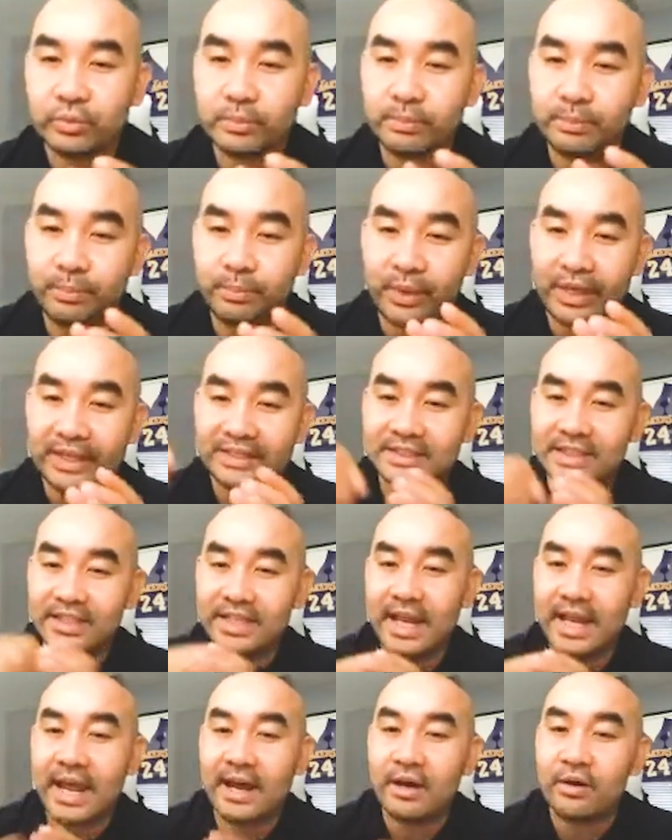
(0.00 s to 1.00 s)
press it
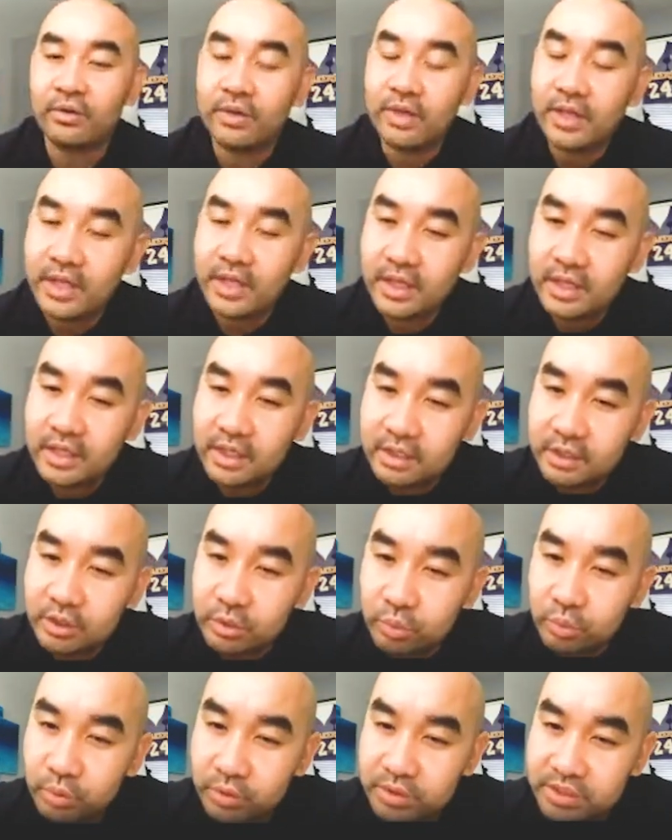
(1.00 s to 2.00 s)
down, you
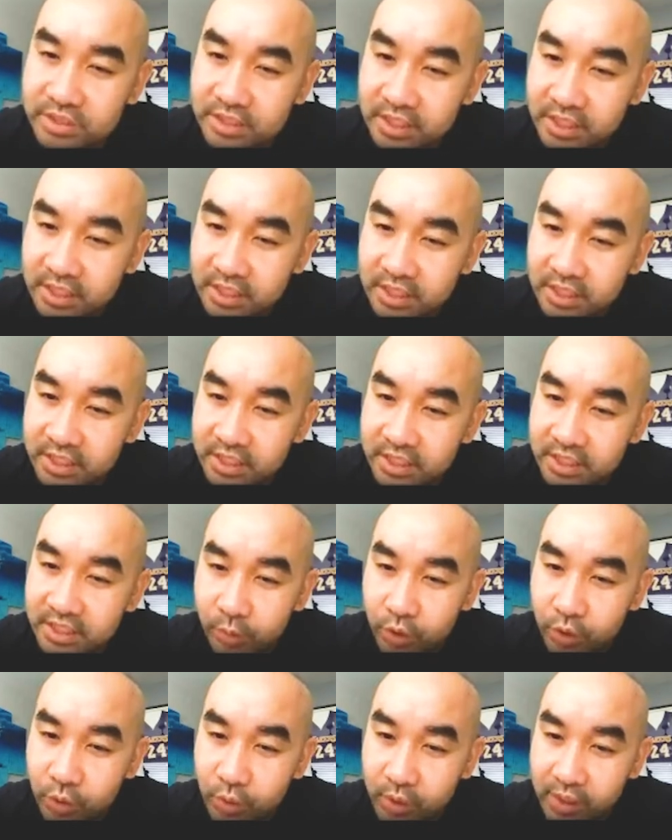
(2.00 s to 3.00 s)
will see that it
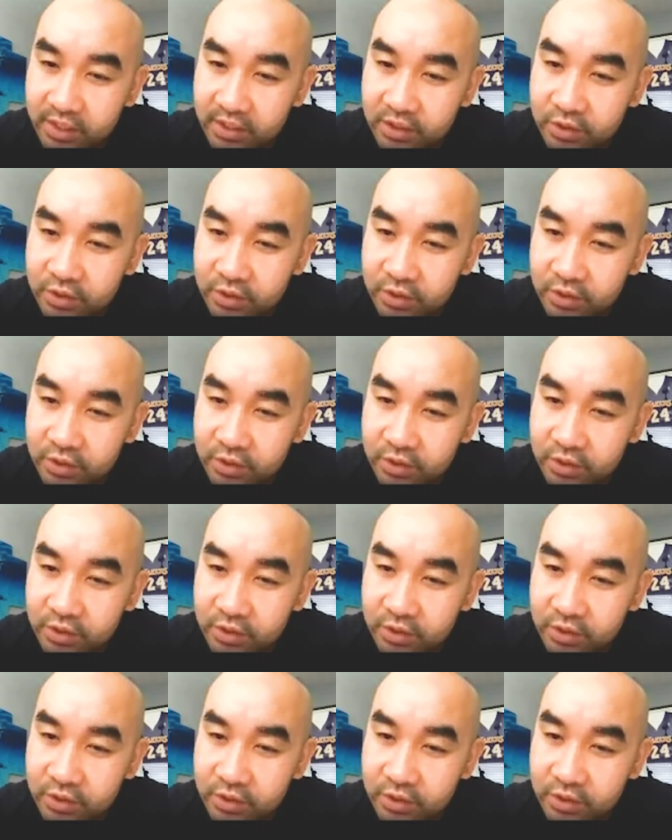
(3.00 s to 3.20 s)
creates